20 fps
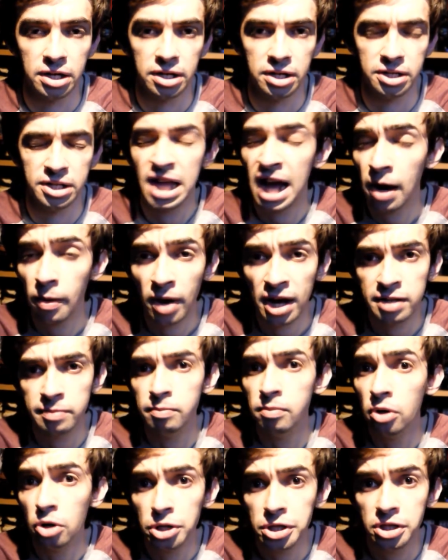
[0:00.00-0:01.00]
Now add
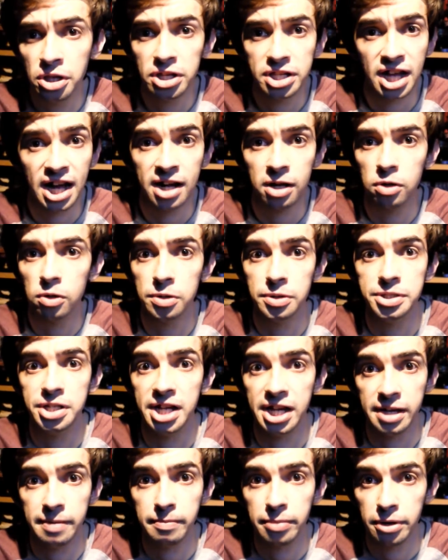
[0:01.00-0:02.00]
mud that's ankle
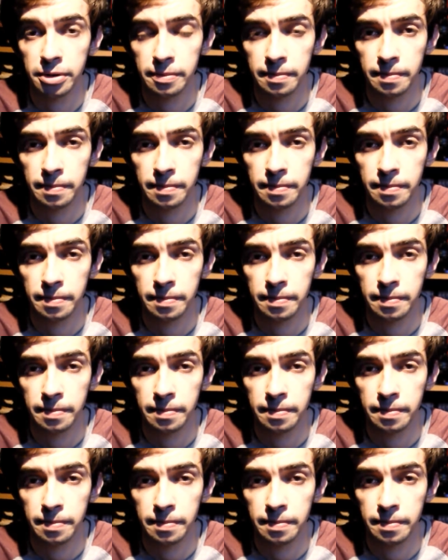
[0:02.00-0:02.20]
deep